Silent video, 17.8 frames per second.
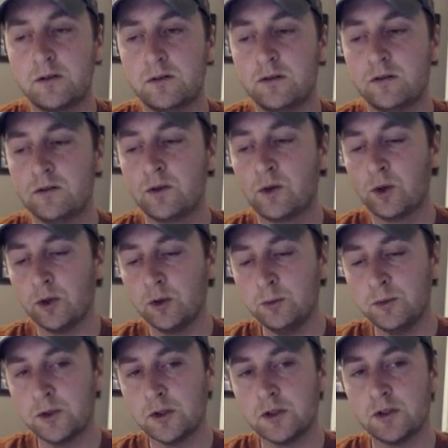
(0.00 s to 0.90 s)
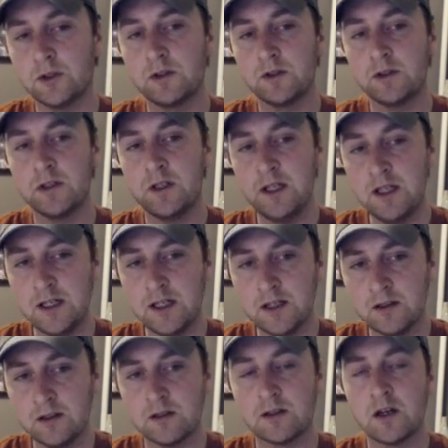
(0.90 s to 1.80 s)
Chromebook
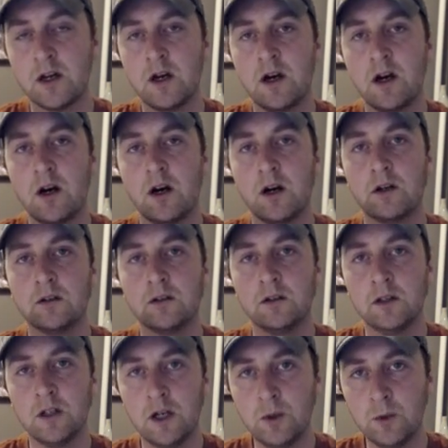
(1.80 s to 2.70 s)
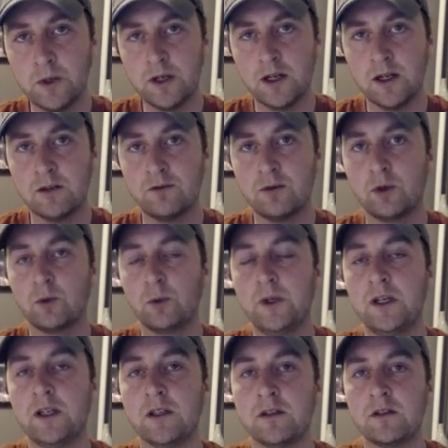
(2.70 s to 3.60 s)
needs are low enough where
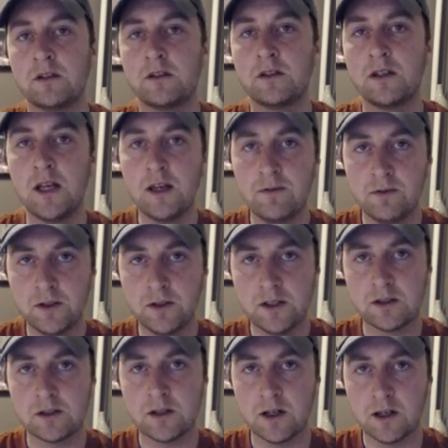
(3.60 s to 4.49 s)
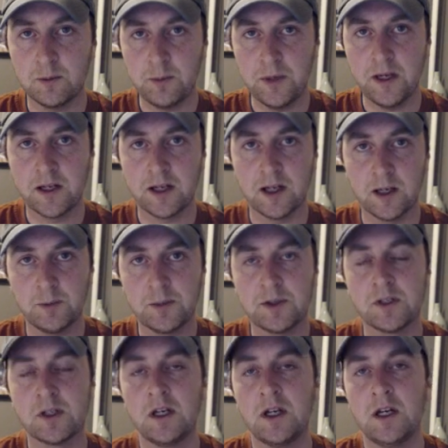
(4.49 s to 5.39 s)
we can safely start
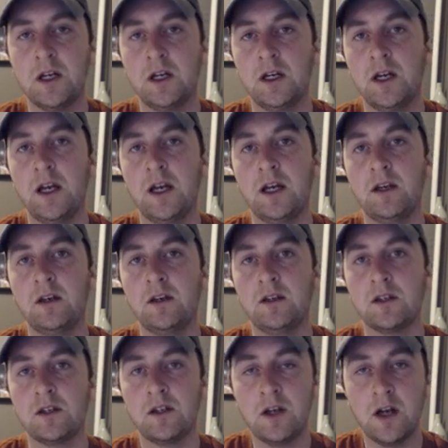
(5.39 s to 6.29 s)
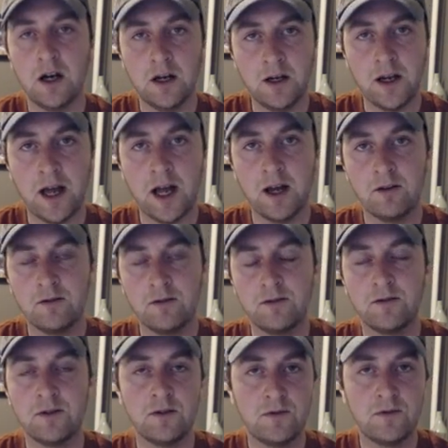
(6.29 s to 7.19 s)
pickups and not
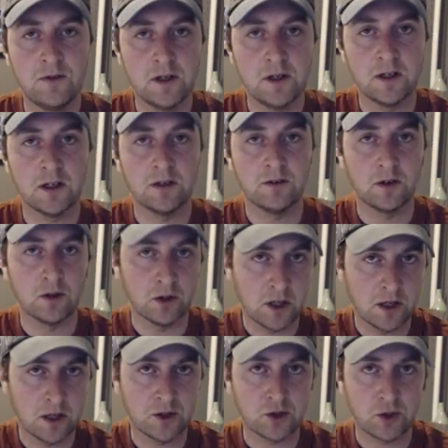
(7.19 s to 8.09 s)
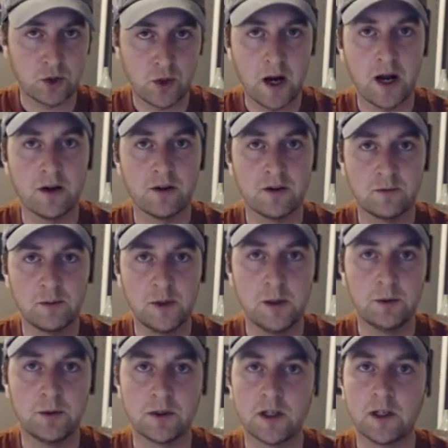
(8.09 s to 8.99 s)
have the fear of a large crowd of
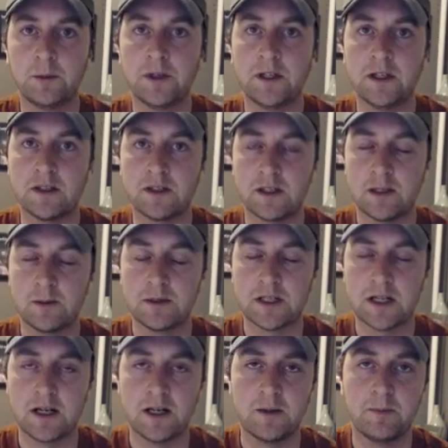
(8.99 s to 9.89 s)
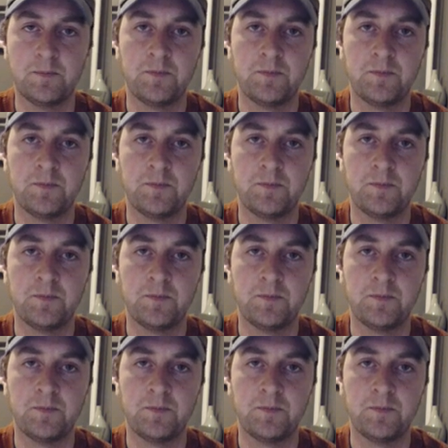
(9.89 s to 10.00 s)
people coming at the same time.